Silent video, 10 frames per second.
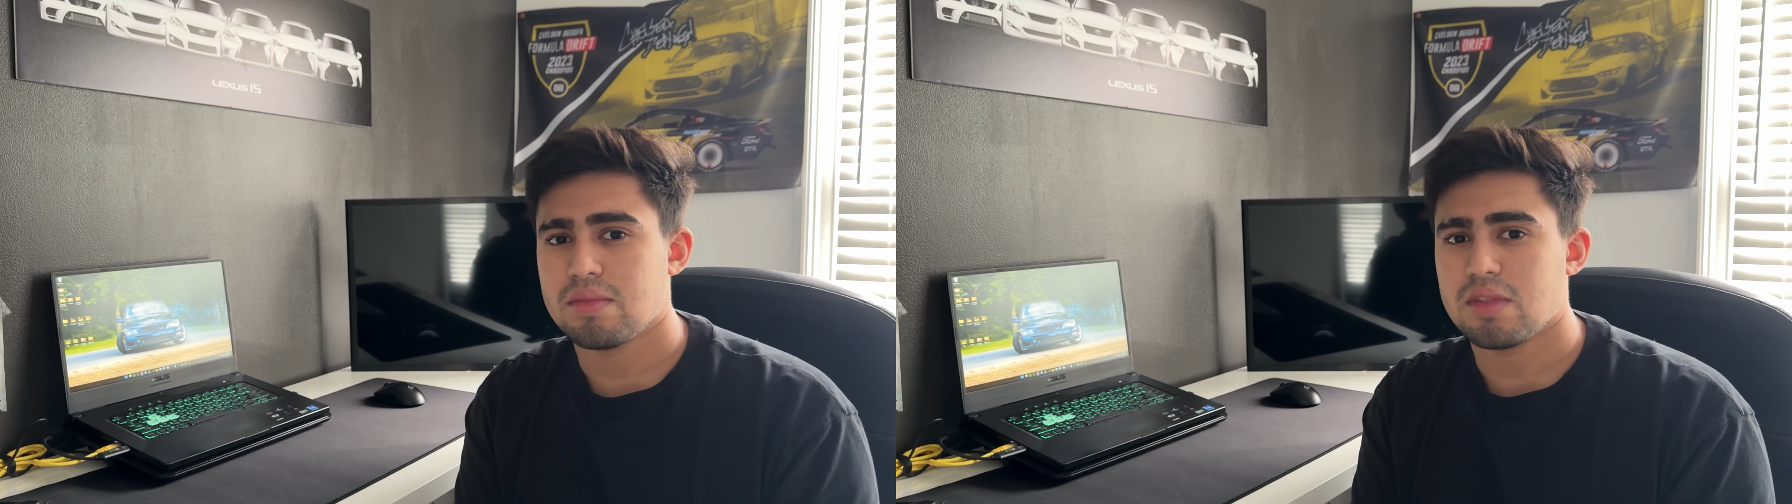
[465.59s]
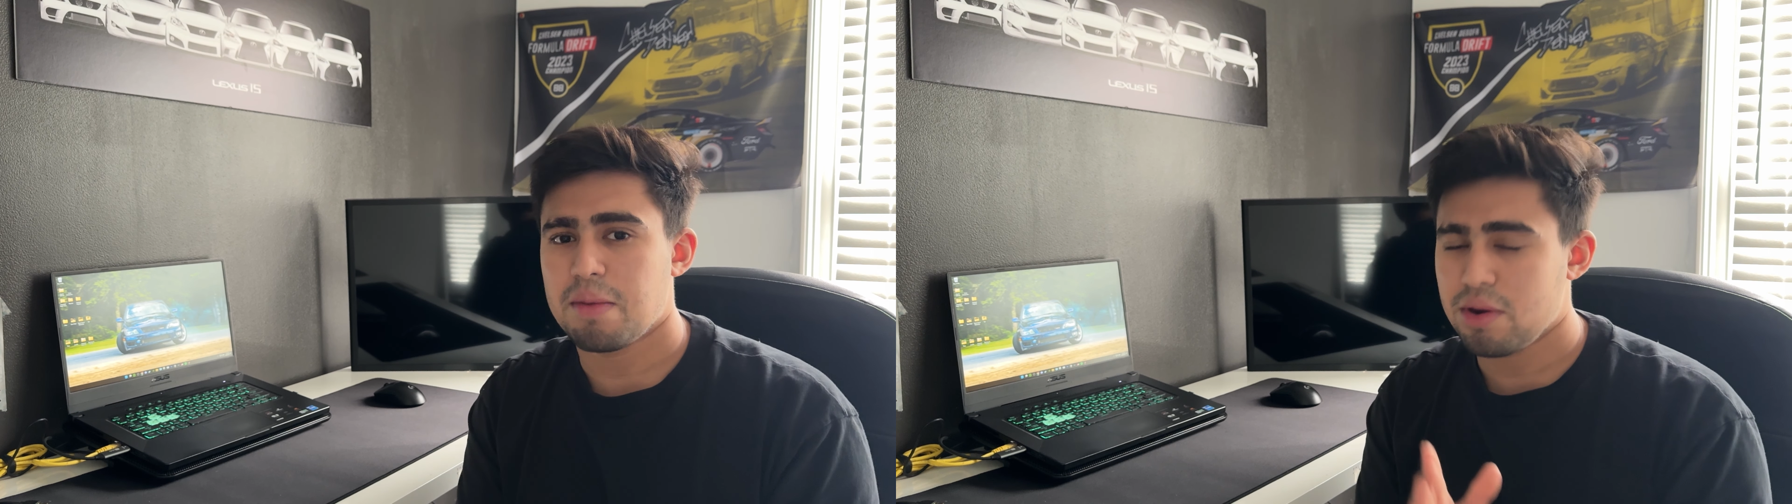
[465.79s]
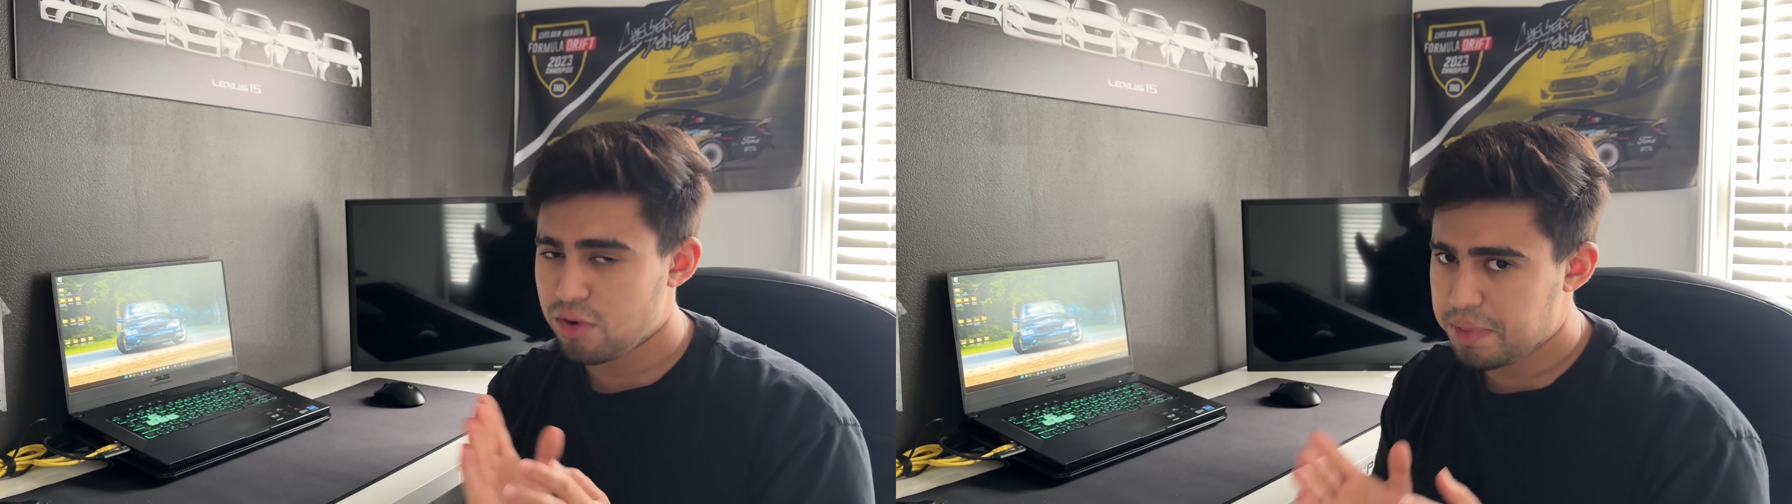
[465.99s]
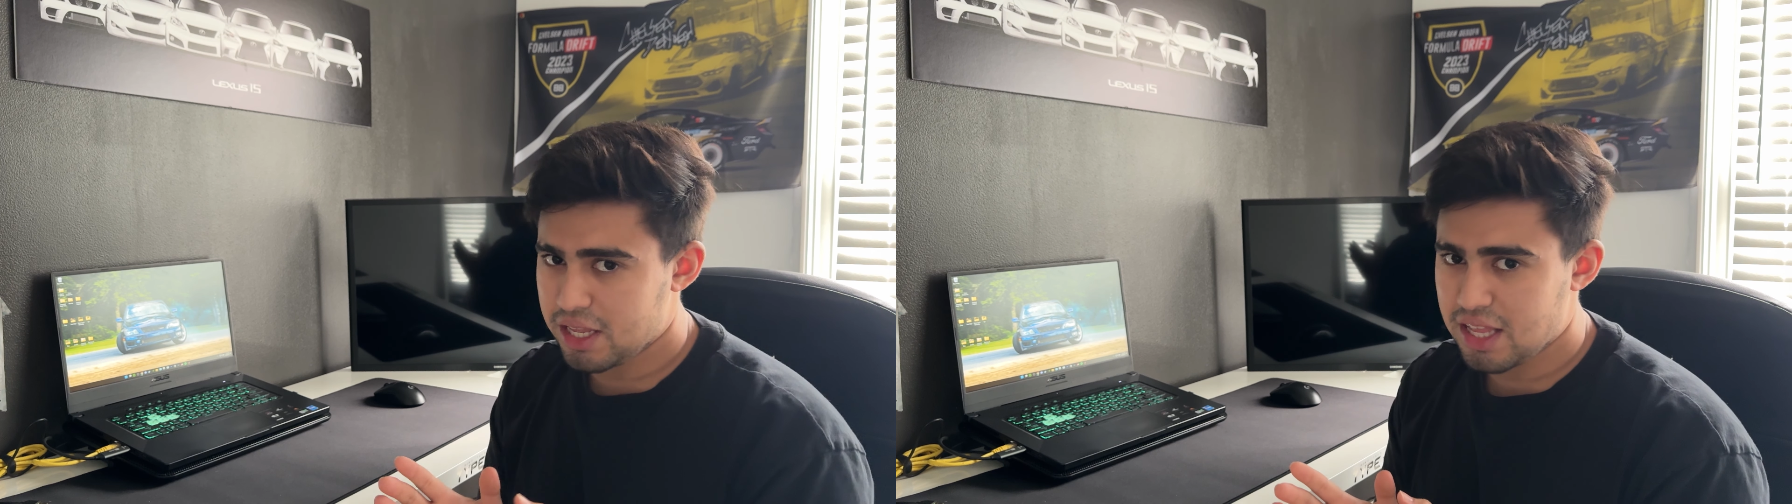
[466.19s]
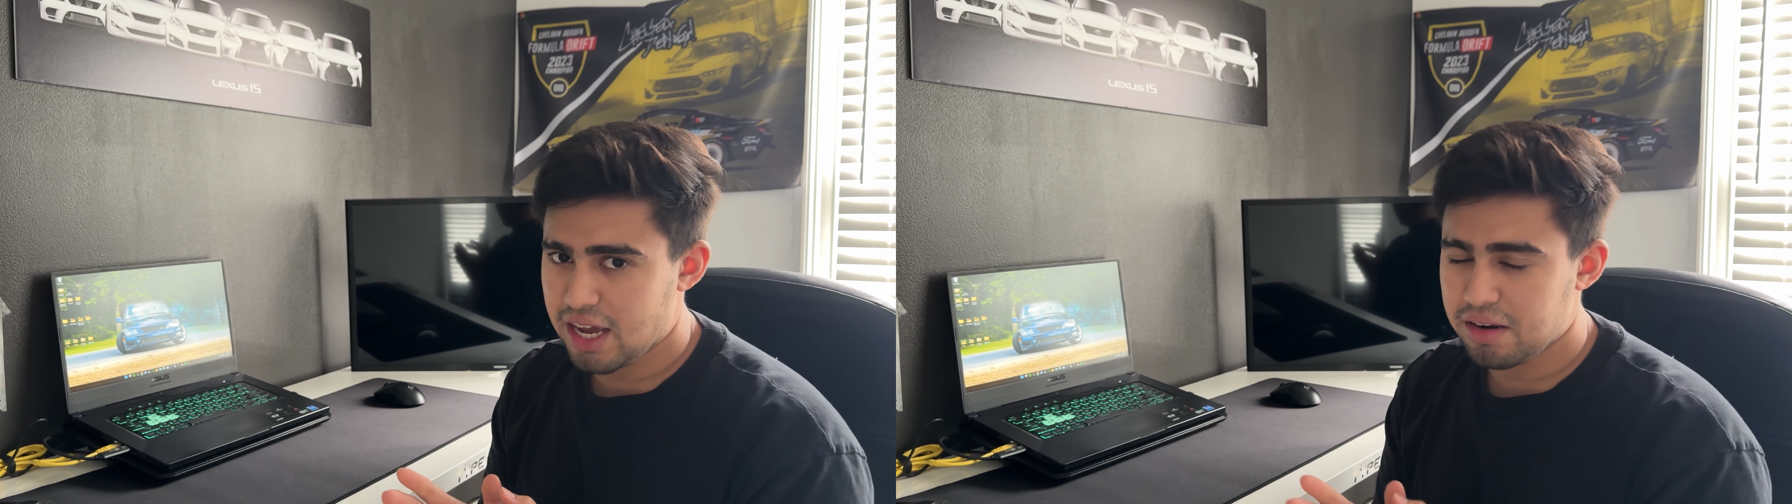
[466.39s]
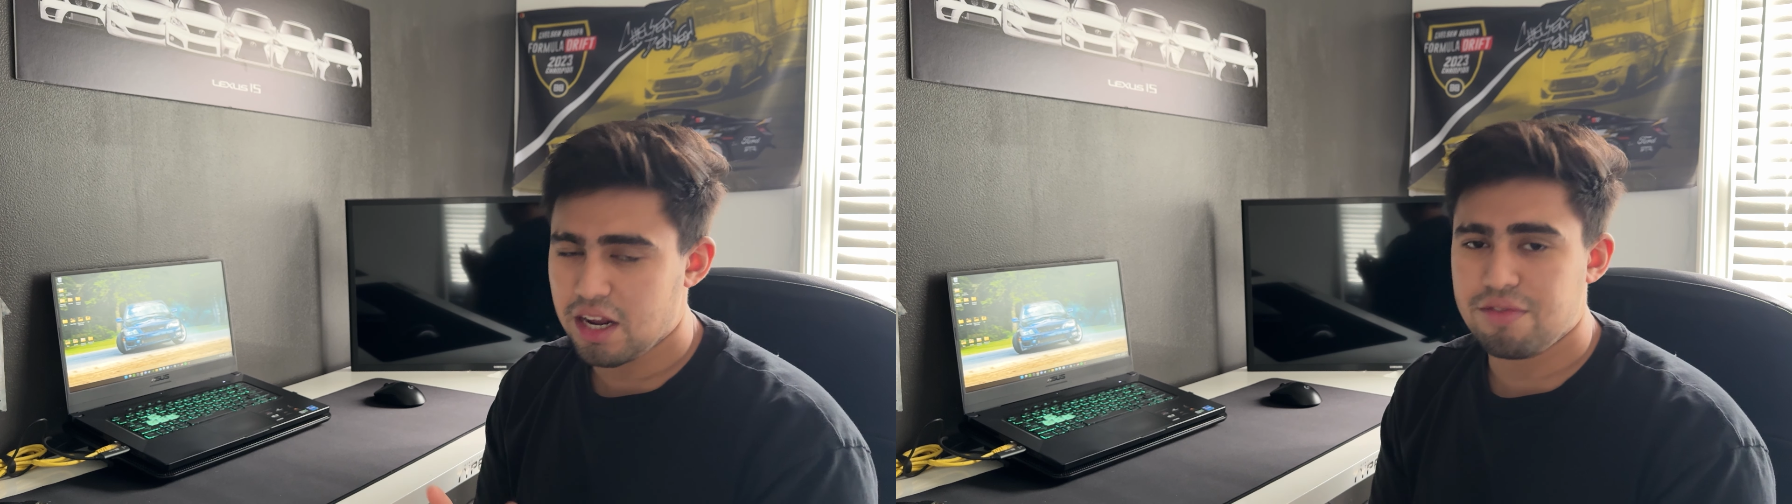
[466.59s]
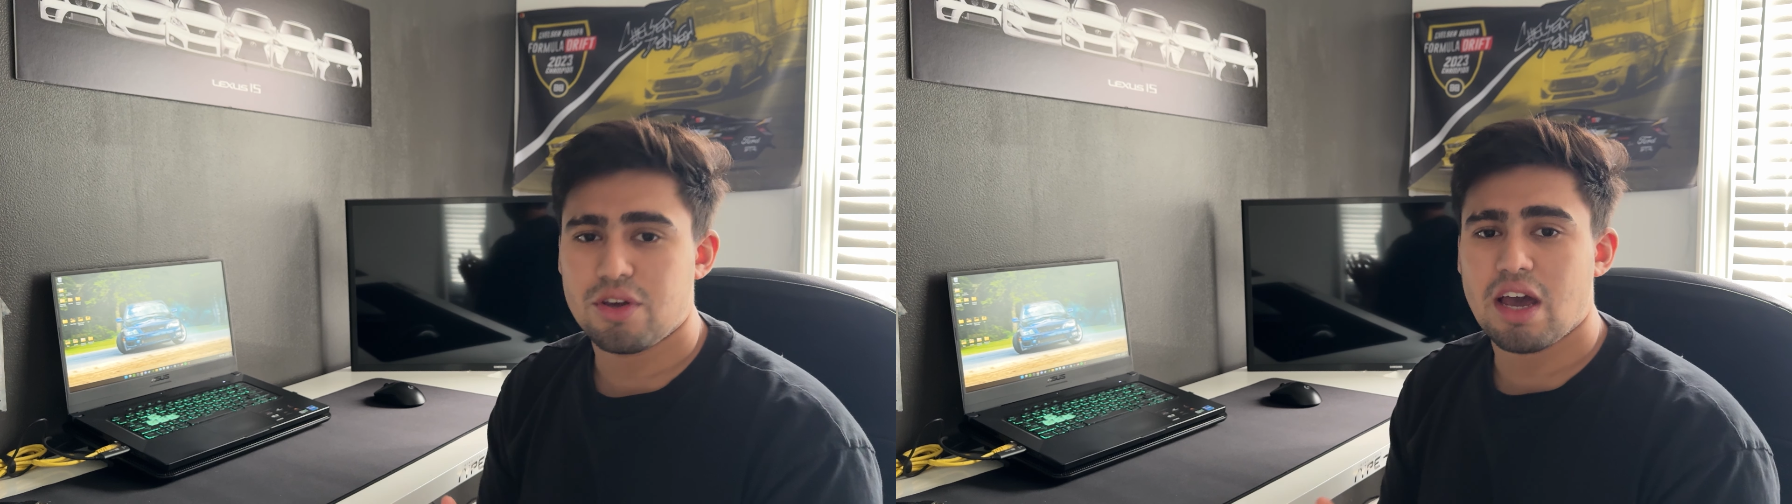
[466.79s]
Let me repeat that. If you